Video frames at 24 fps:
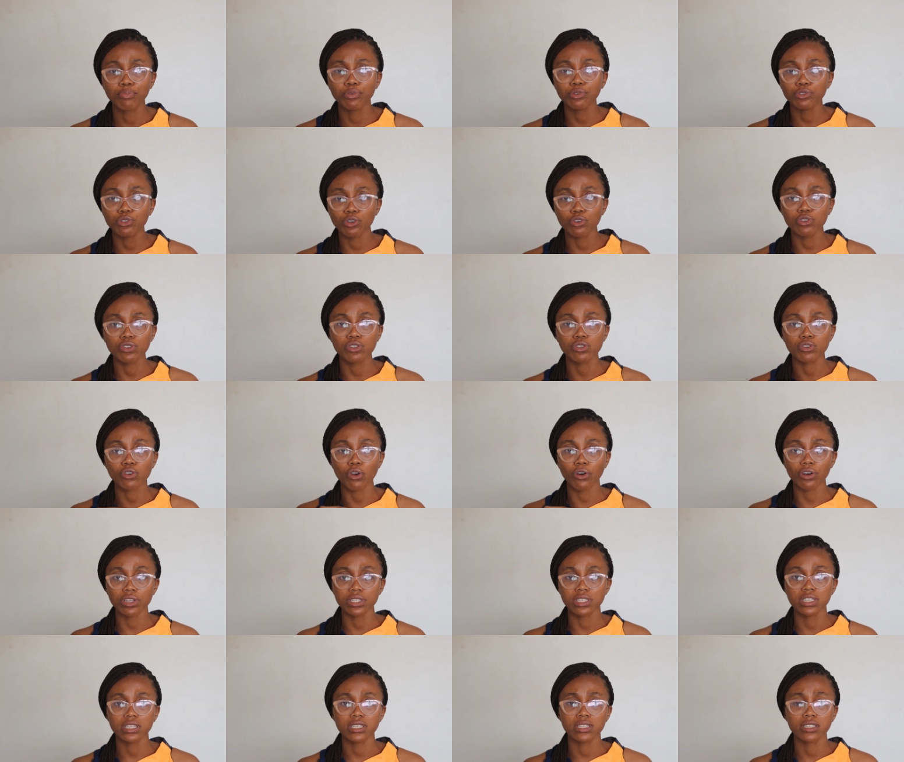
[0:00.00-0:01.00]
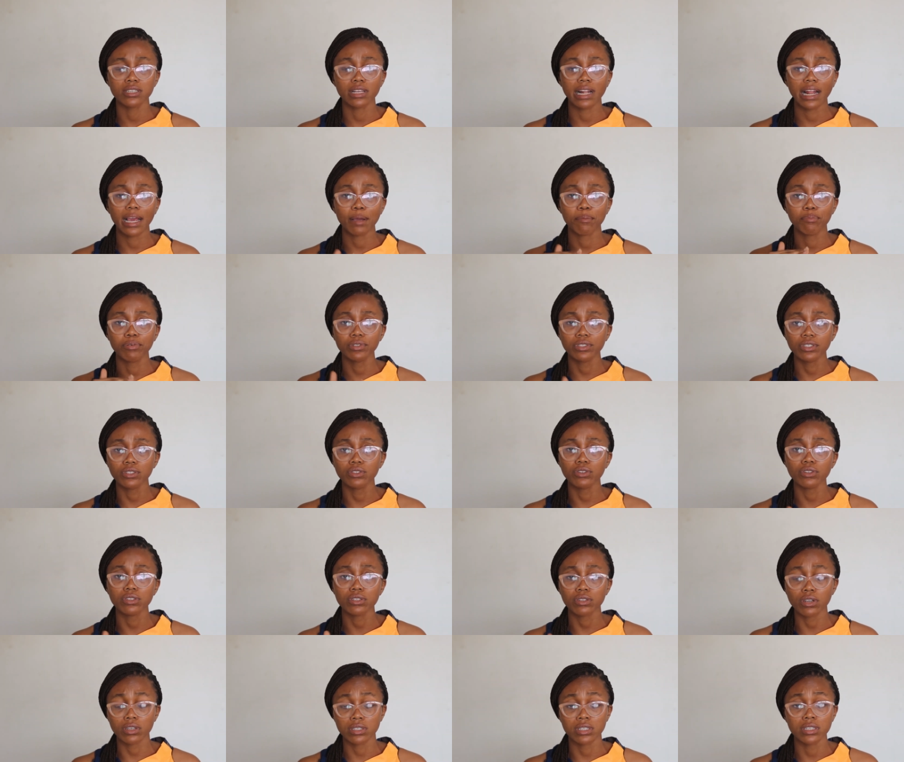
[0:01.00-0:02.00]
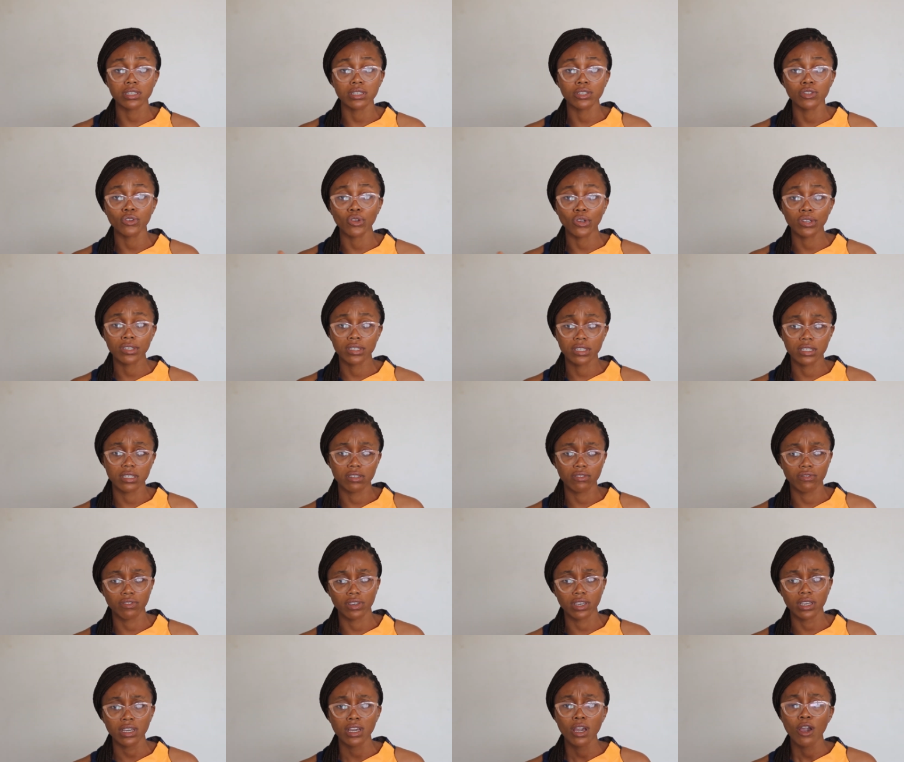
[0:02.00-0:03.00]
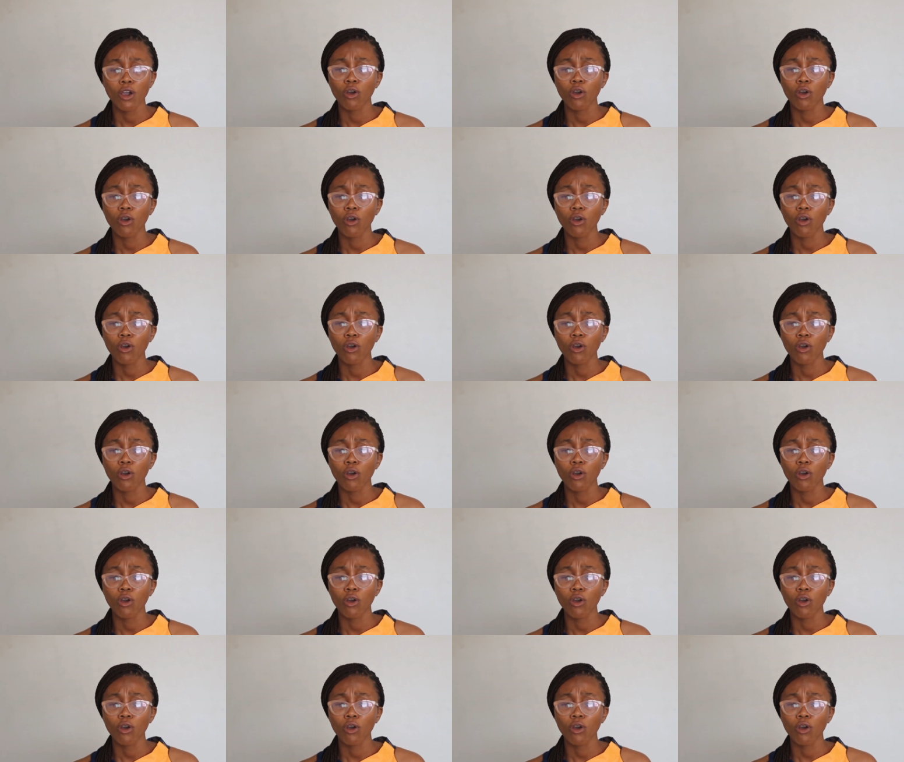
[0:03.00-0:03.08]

Put those courses, like putting those courses in your CV